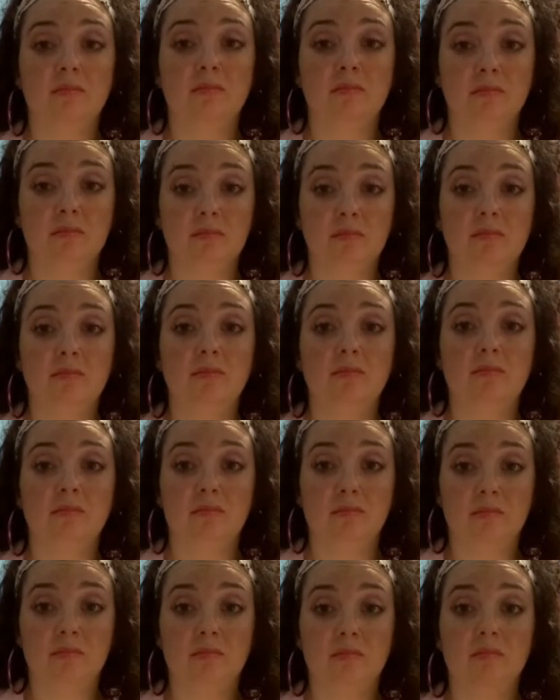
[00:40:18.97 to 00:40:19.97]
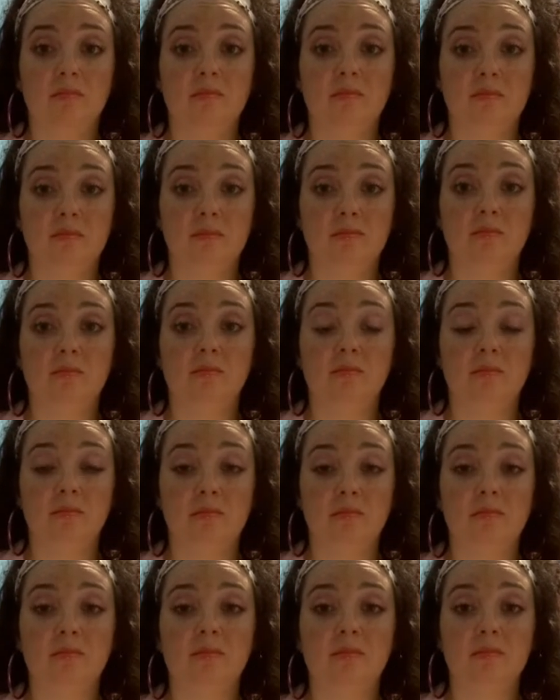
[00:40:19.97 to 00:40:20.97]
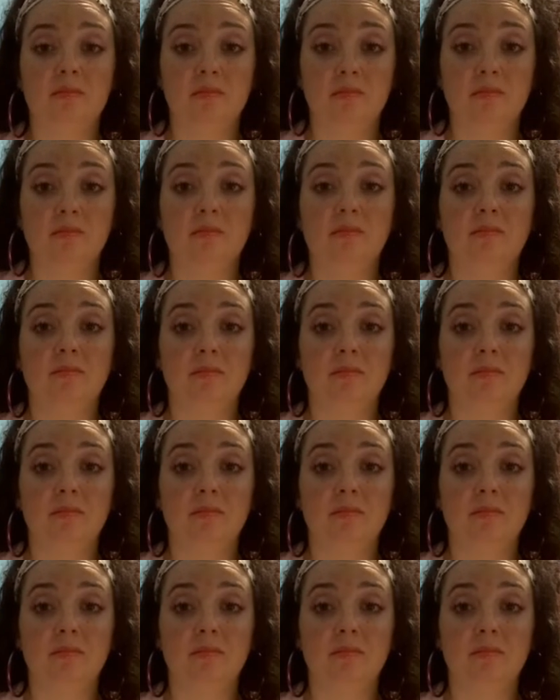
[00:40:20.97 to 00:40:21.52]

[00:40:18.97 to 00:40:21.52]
The person shown says nothing.